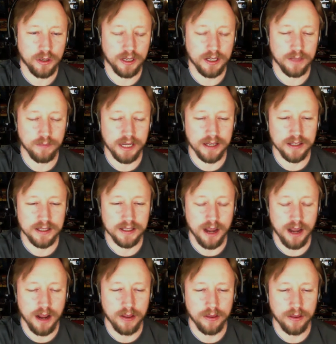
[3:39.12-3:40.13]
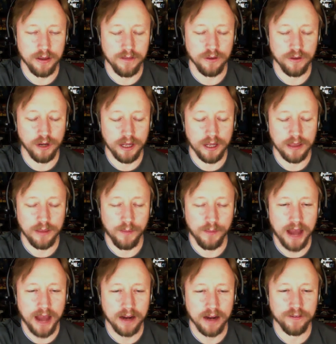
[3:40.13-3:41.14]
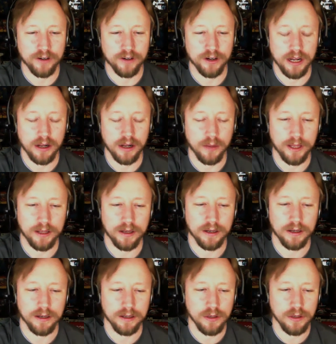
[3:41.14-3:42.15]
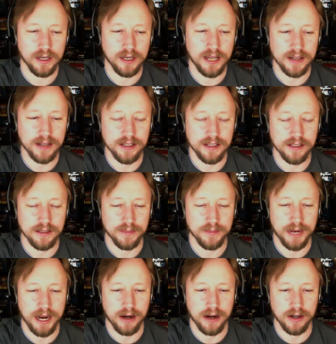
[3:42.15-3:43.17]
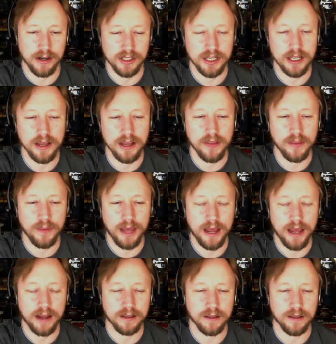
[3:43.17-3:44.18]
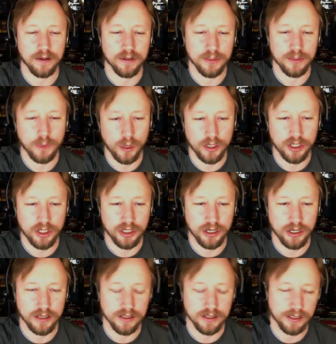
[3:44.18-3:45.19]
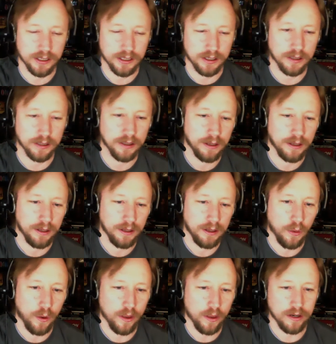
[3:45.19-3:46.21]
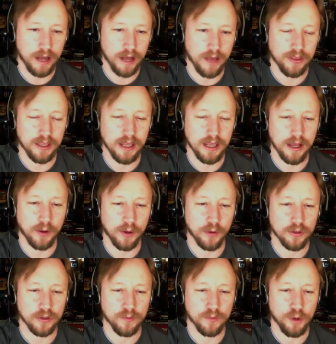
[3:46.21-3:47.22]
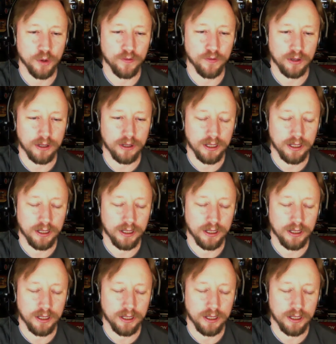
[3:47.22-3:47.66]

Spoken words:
Because if you look at the back of her helmet, you could kind of see some hair sticking out the back, and there was some question as to whether or not the helmet was removable.